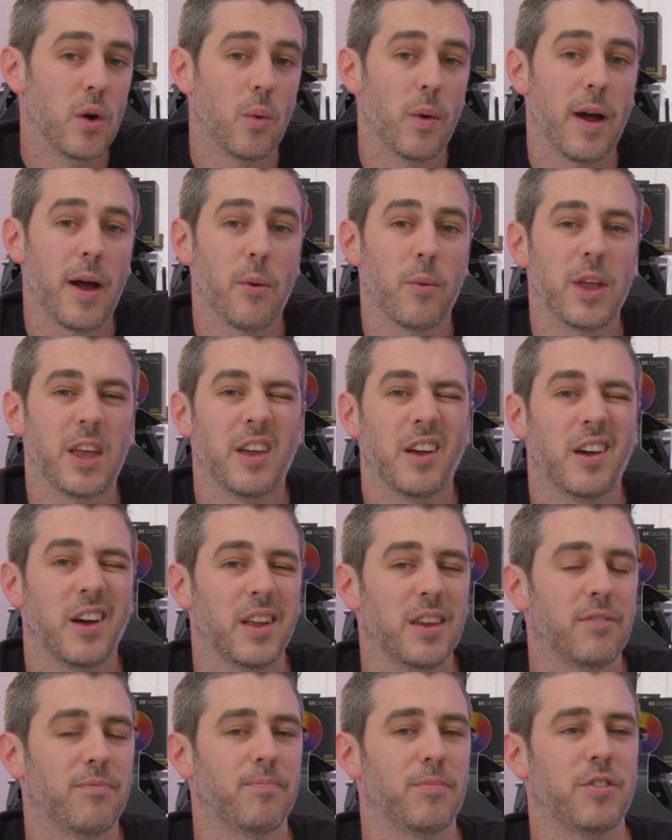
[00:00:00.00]
where we can
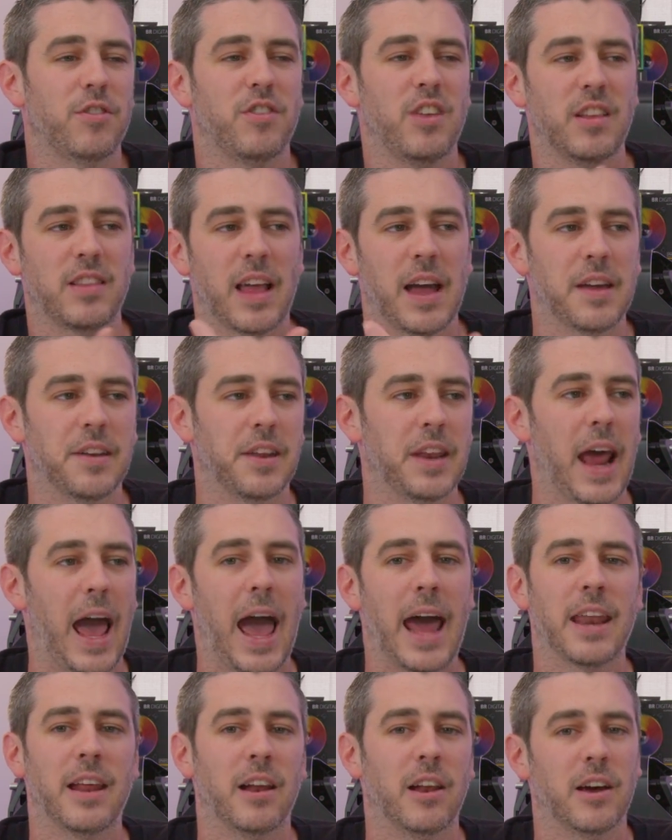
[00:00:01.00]
kind of sit down and
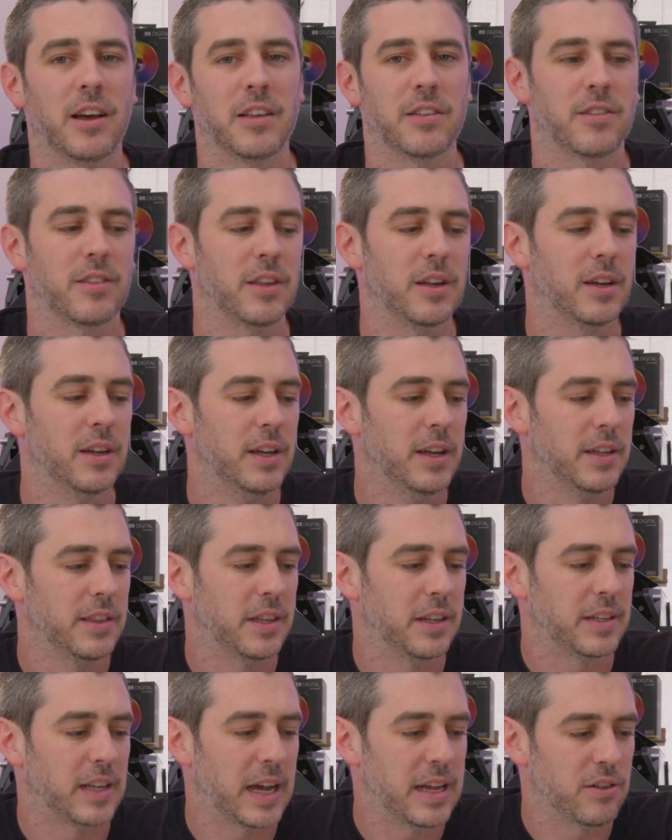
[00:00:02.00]
analyze the,
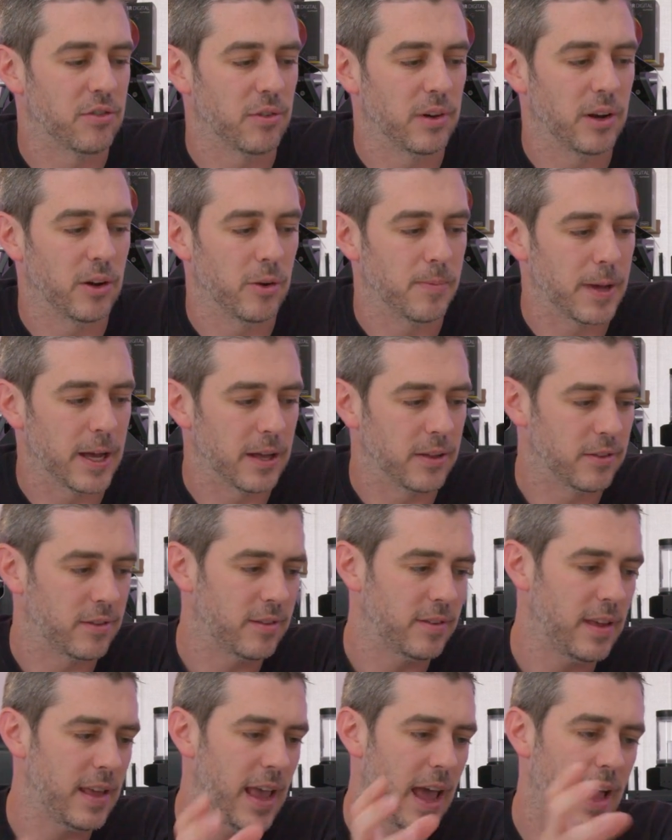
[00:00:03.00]
the data a little bit and
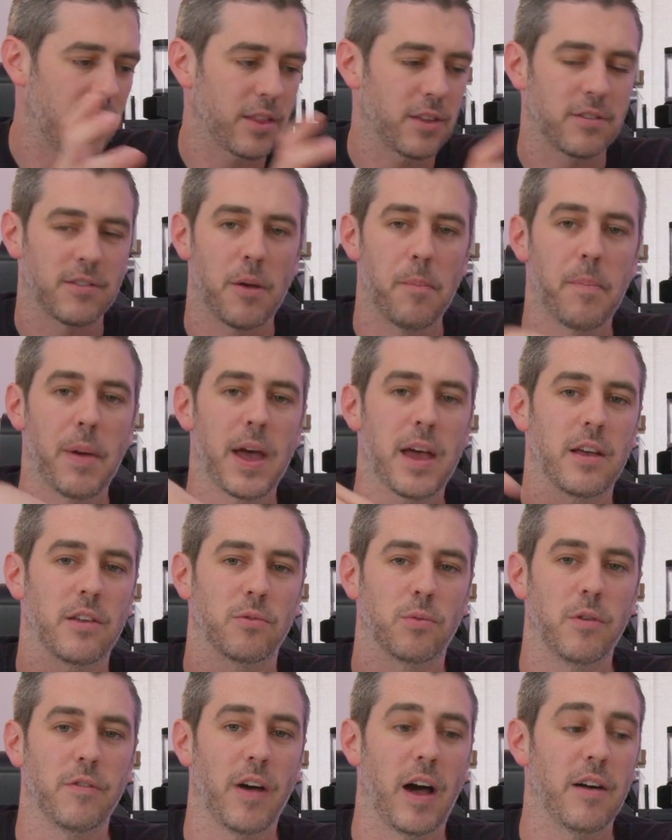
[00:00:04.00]
see how this
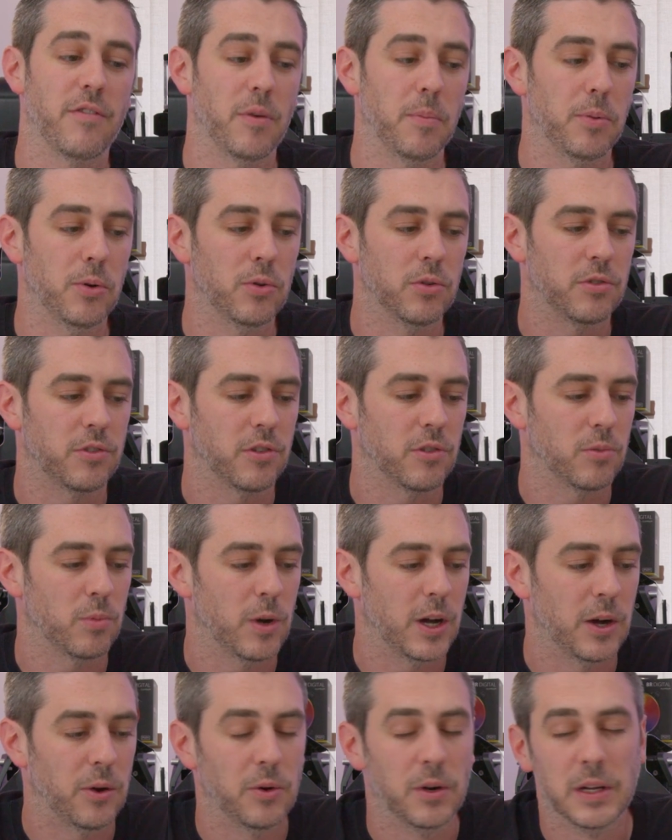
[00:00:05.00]
compares with other boards as
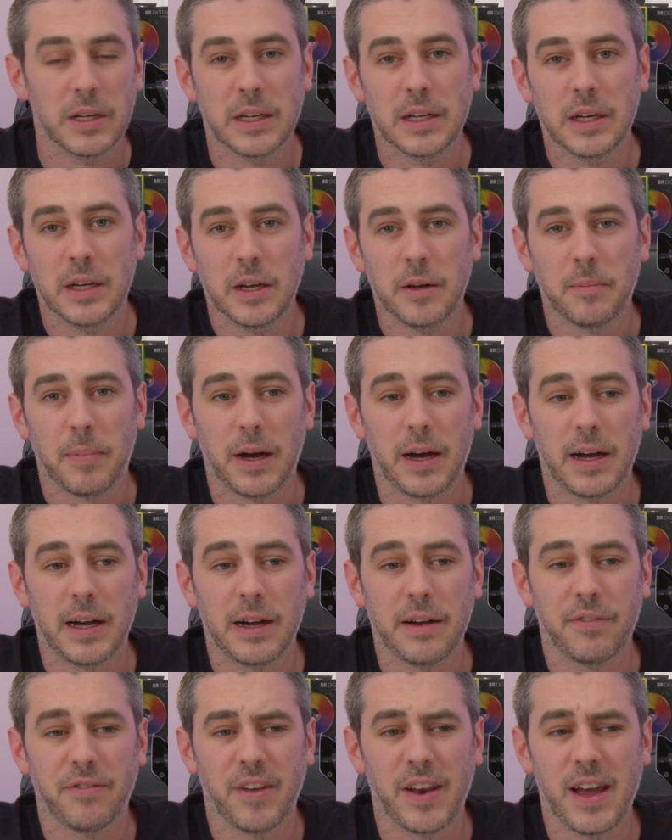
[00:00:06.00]
well. But
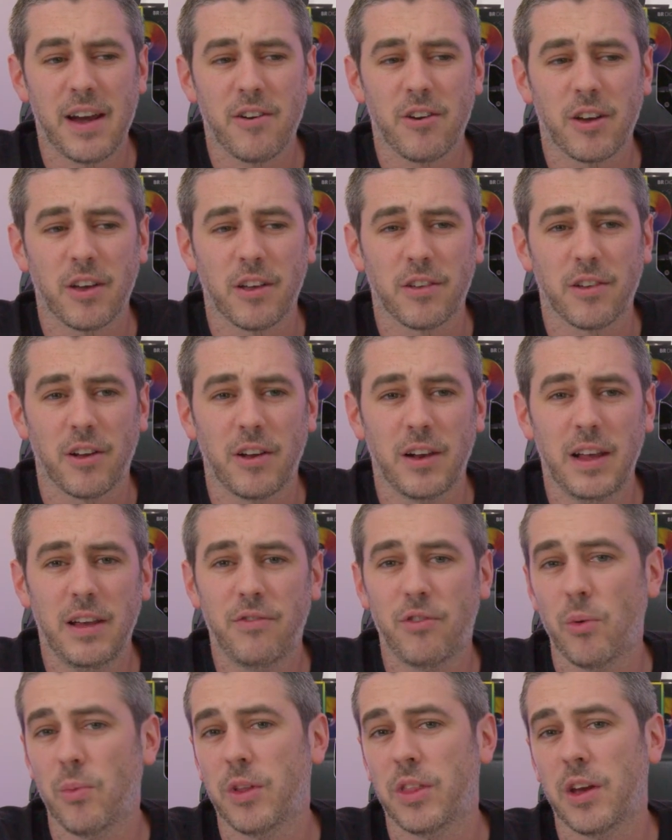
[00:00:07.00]
uh, for now, I guess I'll
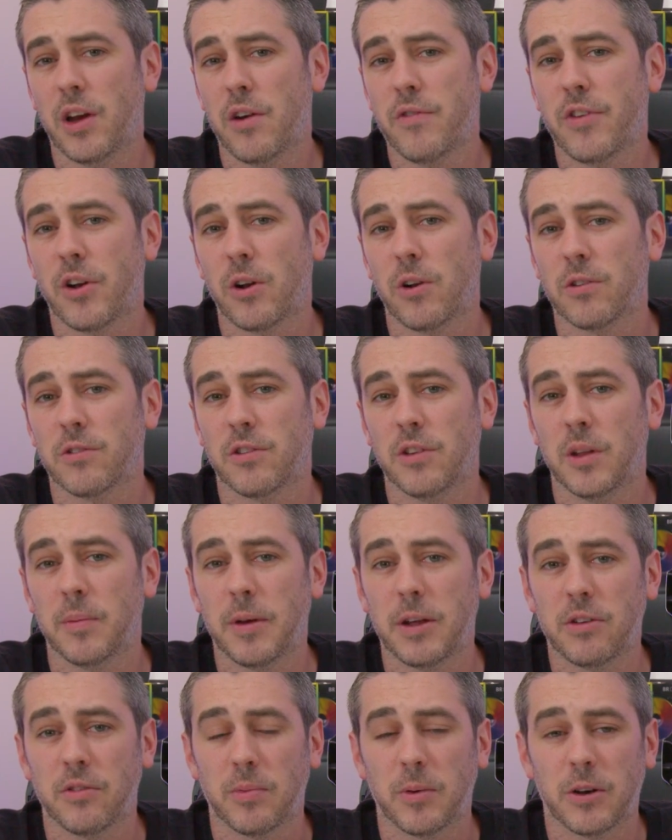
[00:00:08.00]
leave you with the overclocks and the
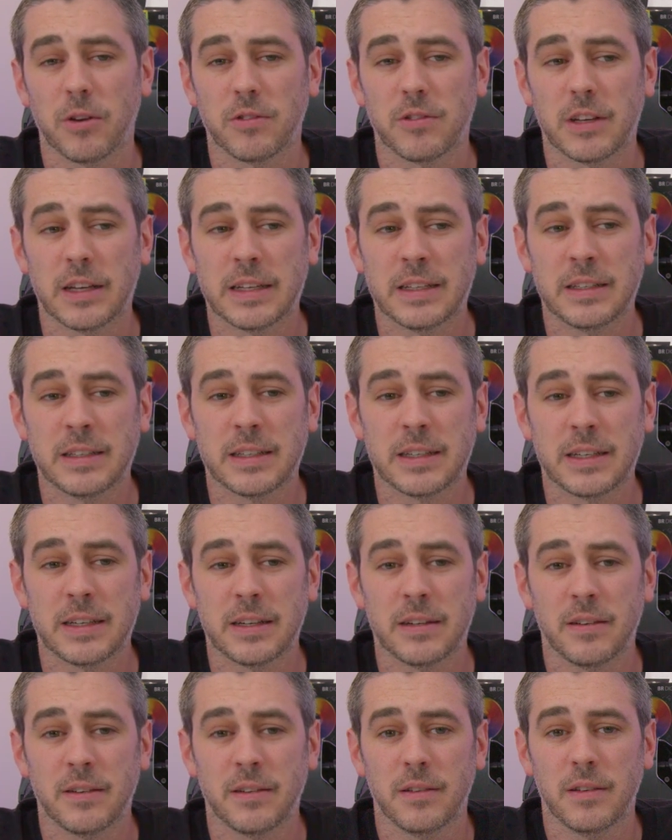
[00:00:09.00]
benchmarks and
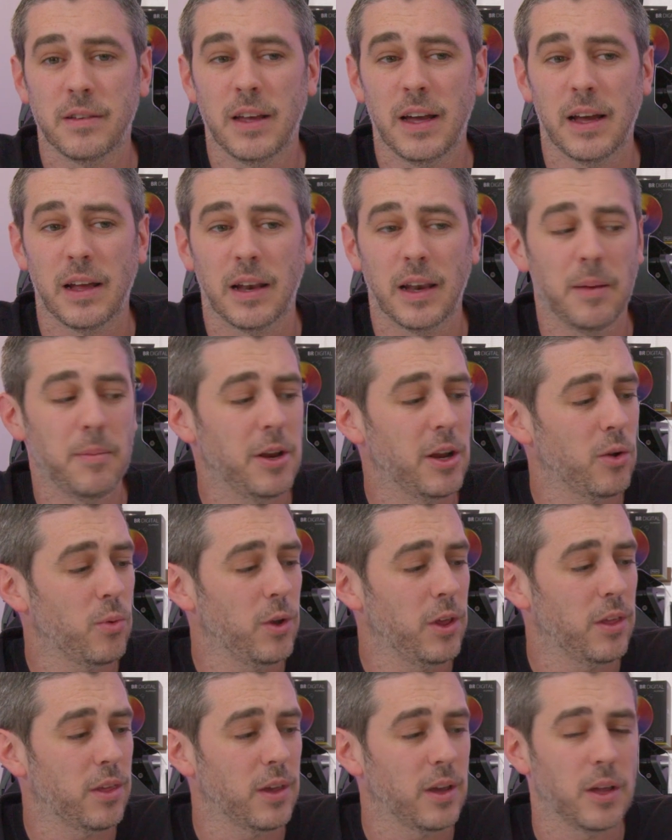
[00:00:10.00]
uh, yeah, let me know
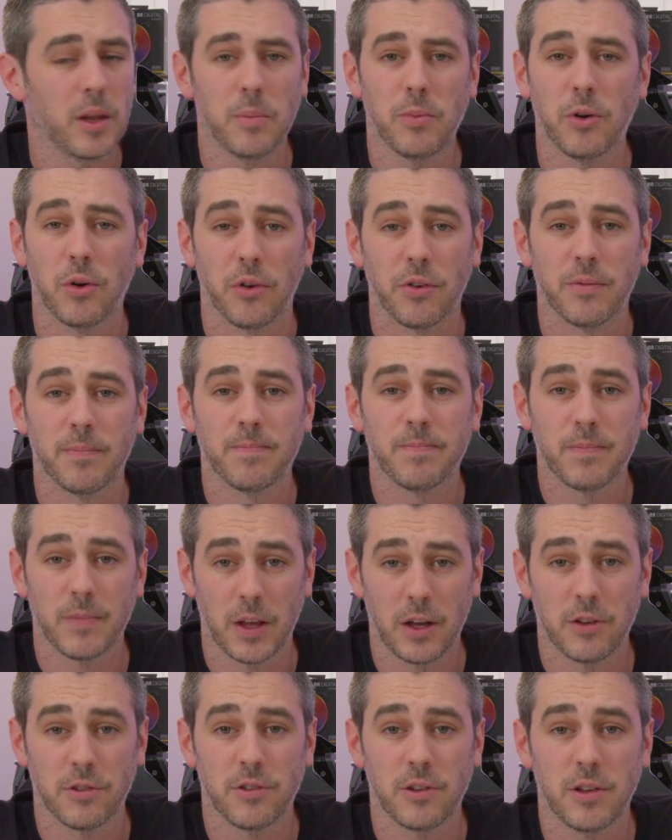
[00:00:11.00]
what you think of the board.
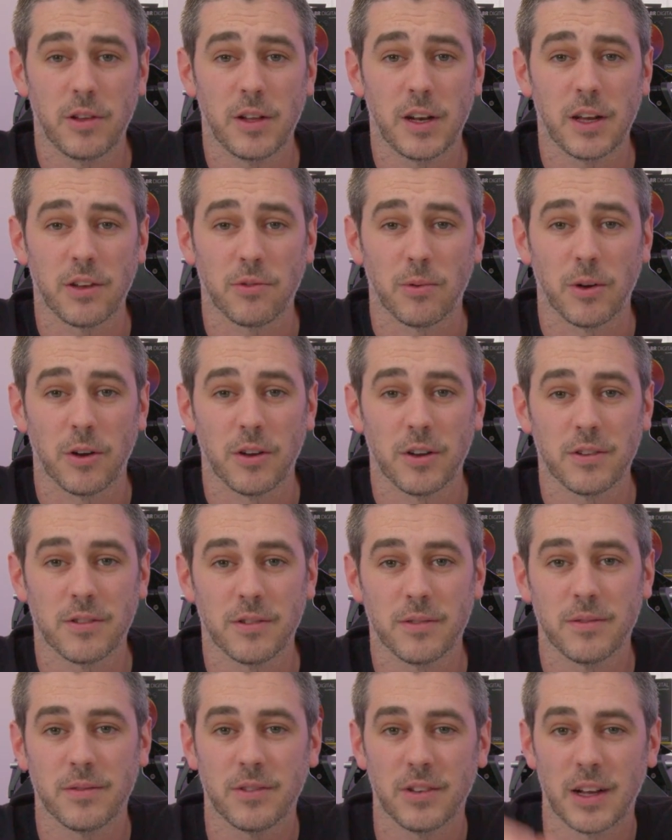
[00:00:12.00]
I'll see you in the next one, guys.
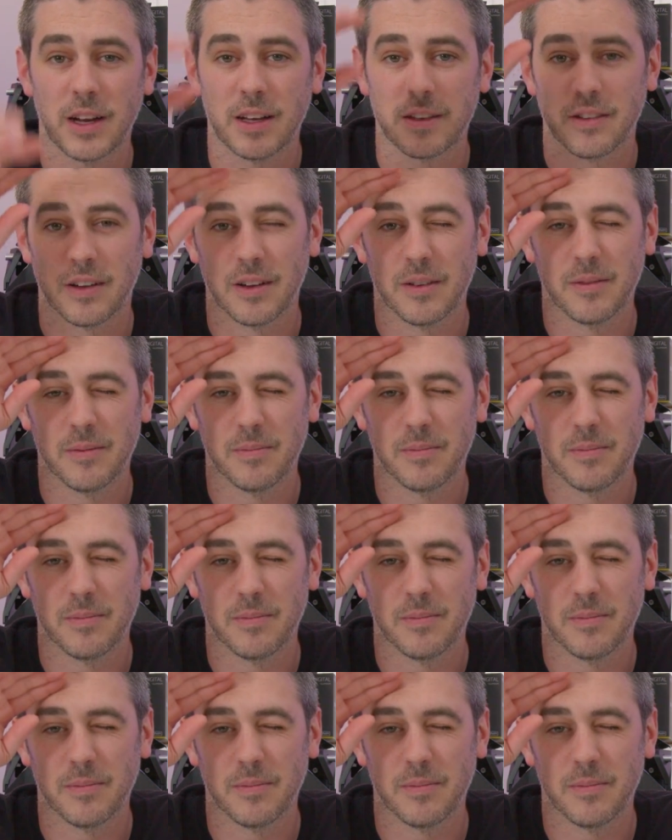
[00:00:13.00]
See you later.